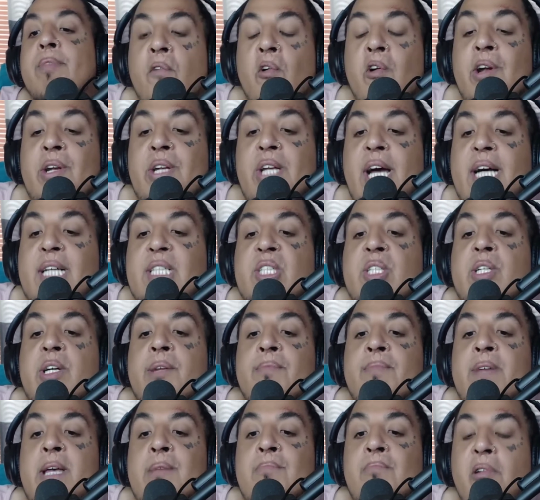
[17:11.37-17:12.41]
Vortex
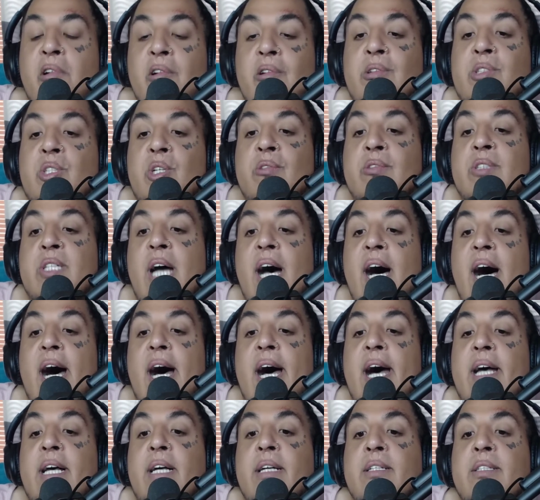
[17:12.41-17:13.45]
could mean Boruto's
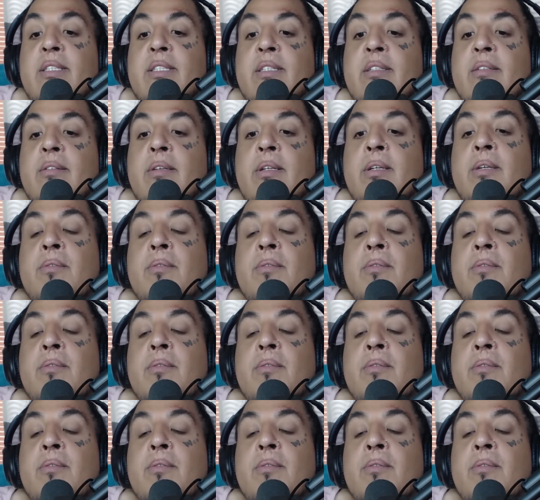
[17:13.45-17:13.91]
eyes.